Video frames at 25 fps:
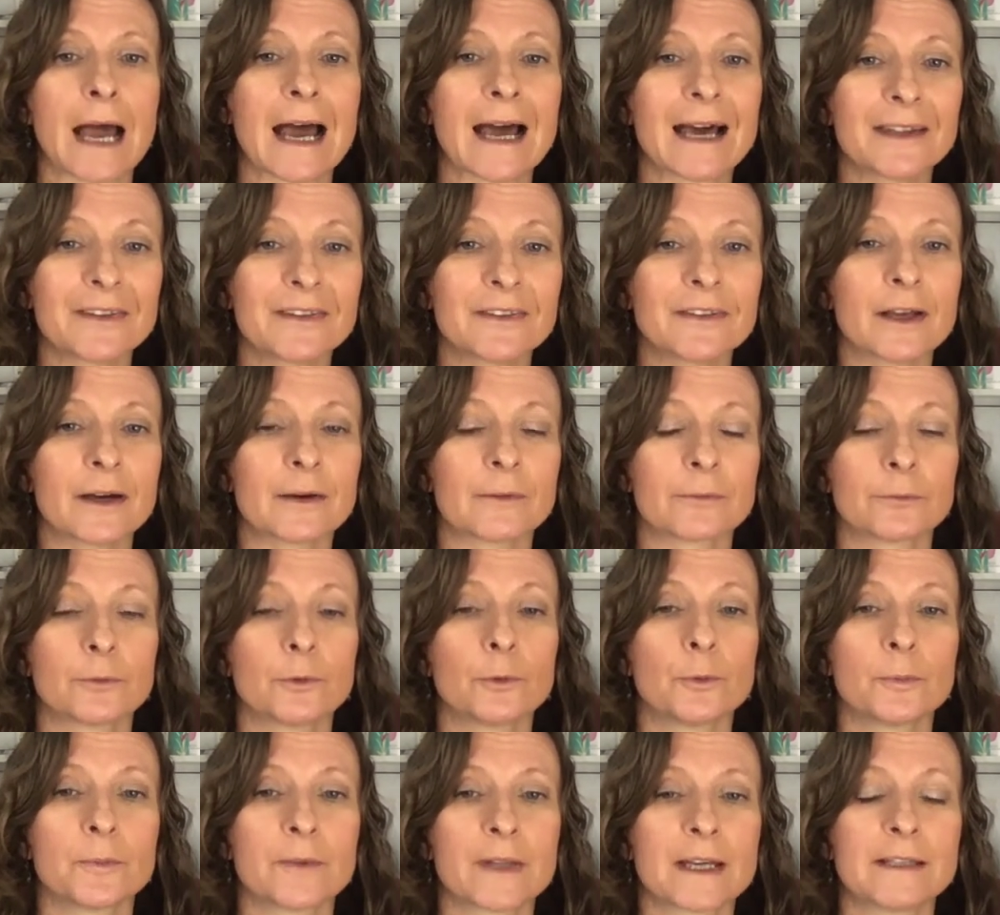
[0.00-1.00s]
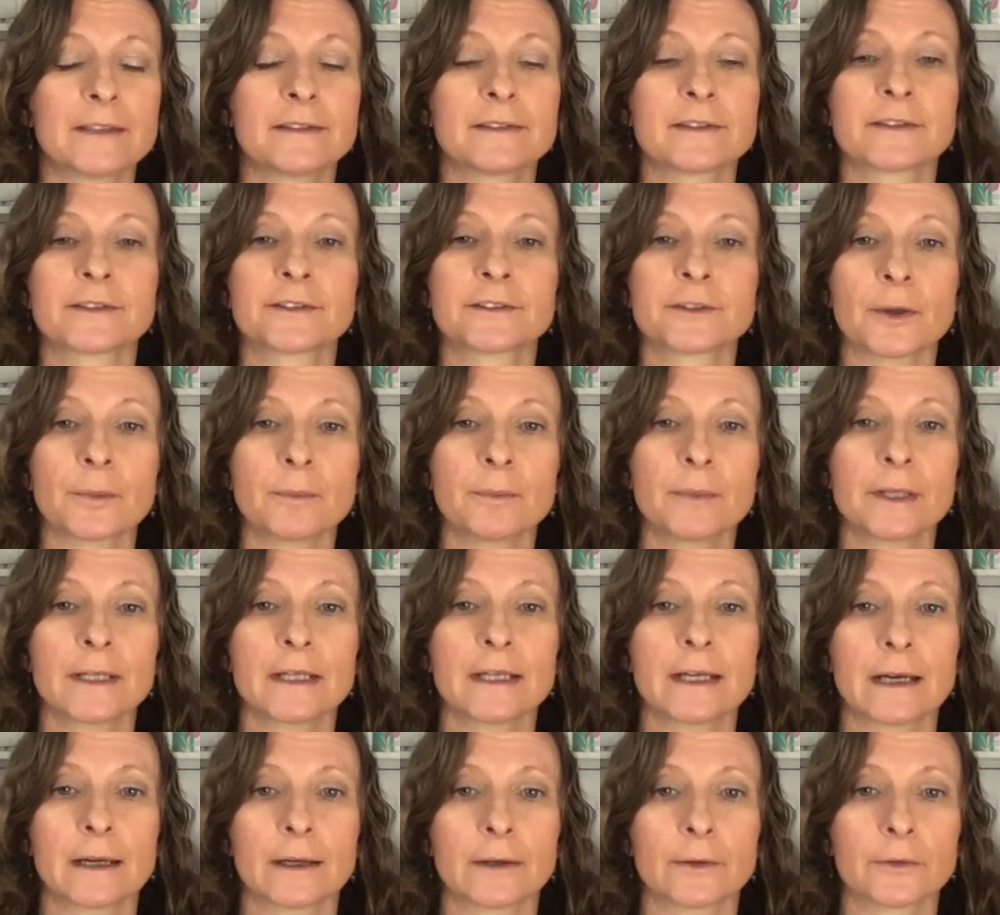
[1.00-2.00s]
hand that form then to
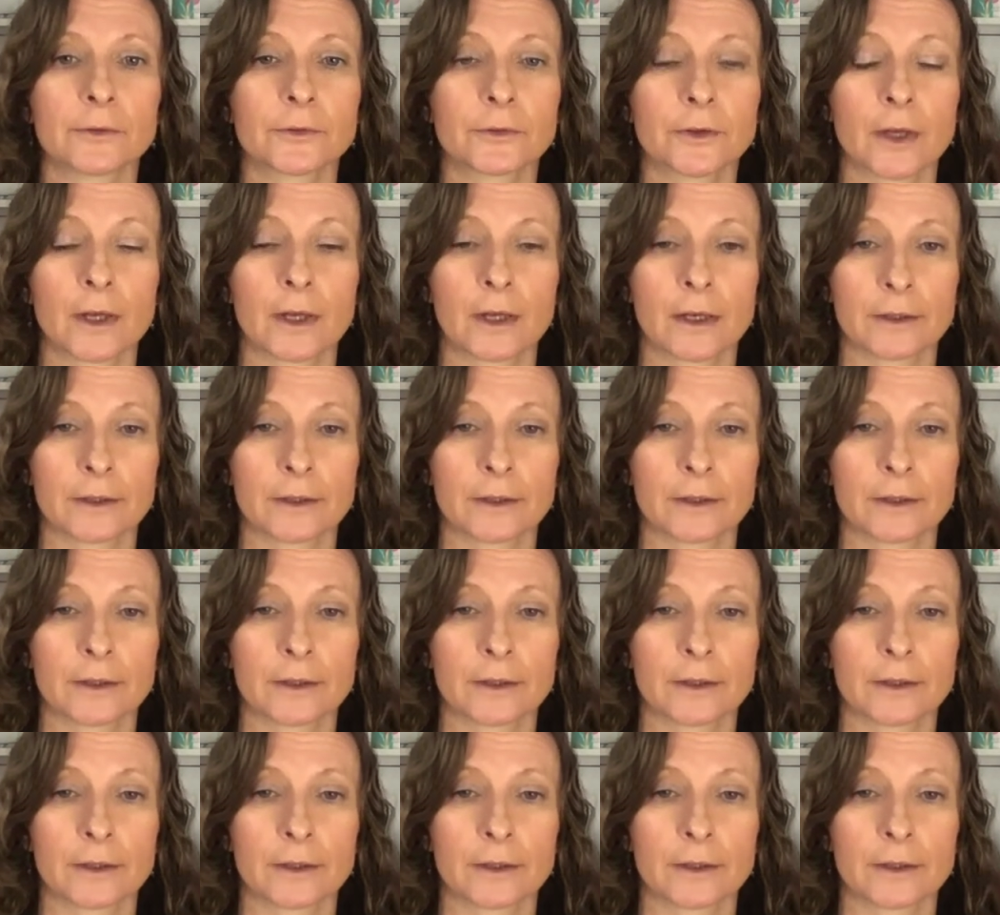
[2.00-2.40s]
somebody else